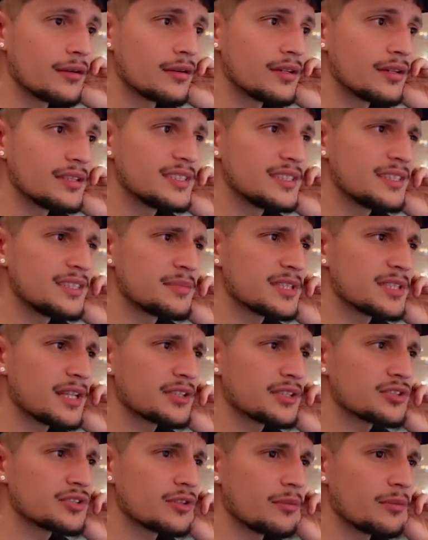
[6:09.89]
It seems like
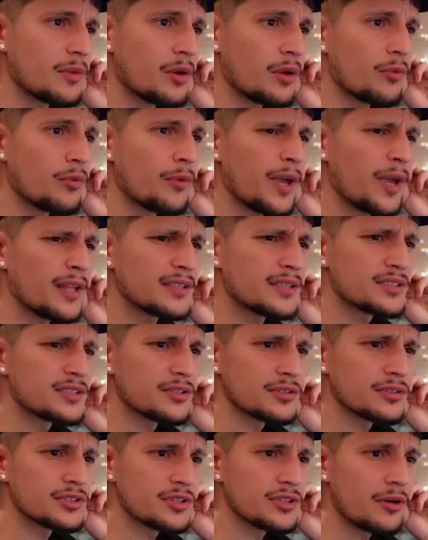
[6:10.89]
some whales or
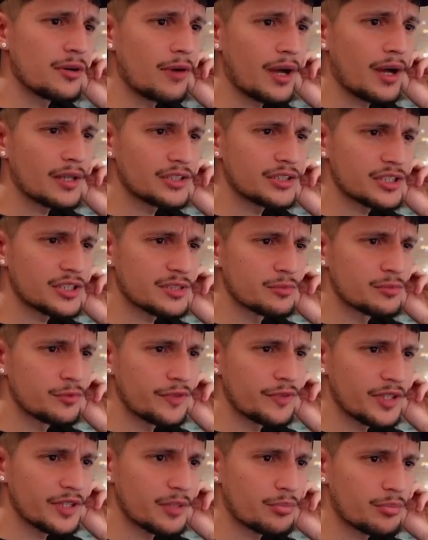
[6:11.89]
so are just moving
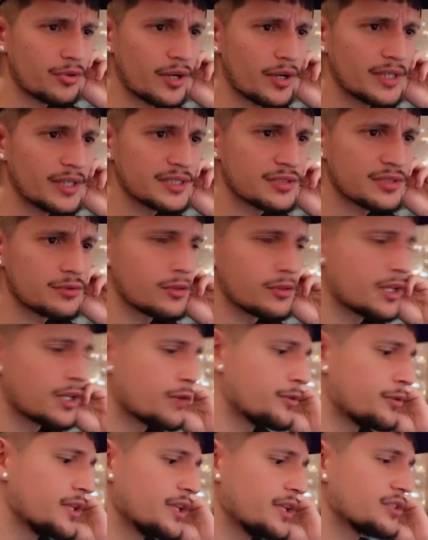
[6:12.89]
the price to
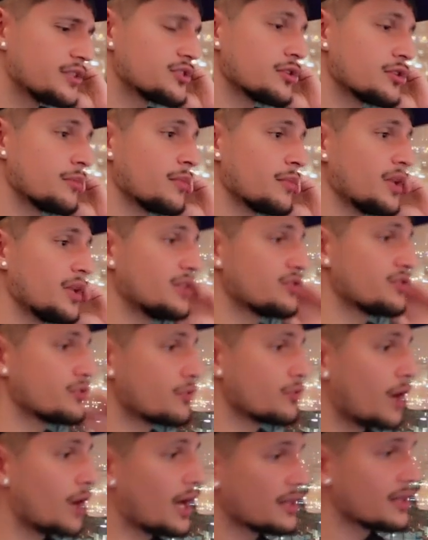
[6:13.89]
liquidate some and to
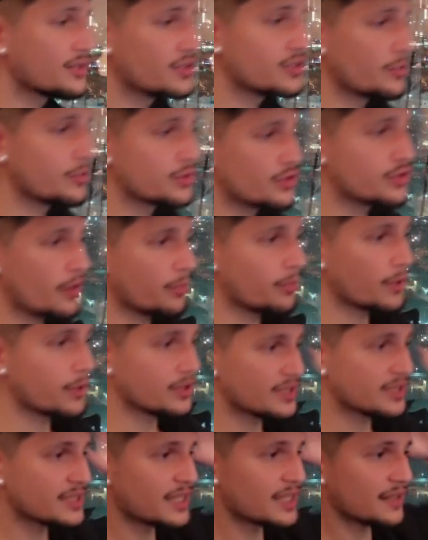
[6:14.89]
hunt some stop
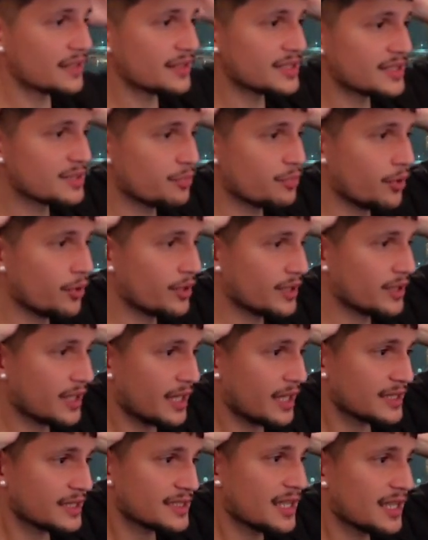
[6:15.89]
losses at this point,
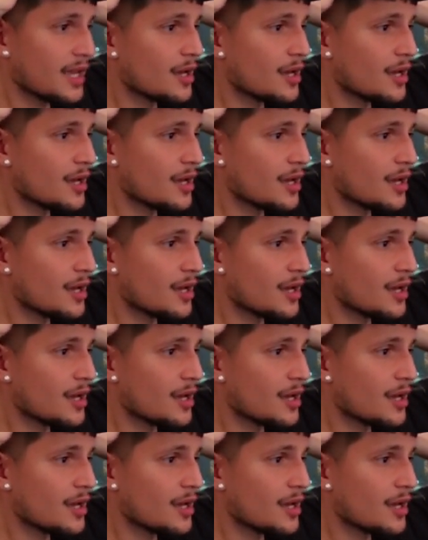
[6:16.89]
guys,